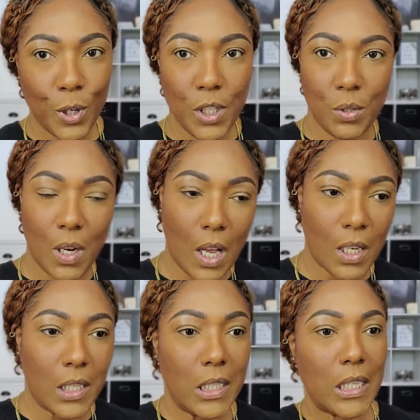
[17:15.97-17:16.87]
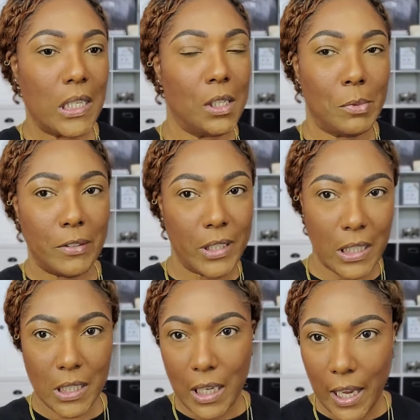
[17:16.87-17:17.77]
$42, get a little bit of a
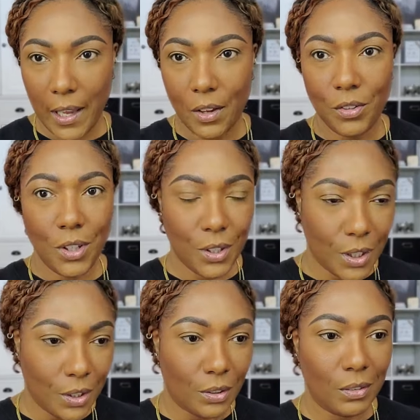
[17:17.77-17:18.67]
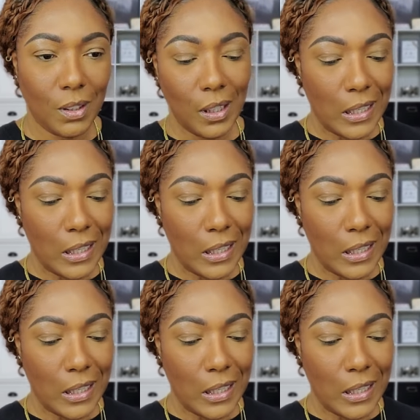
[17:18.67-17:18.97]
discount, you know,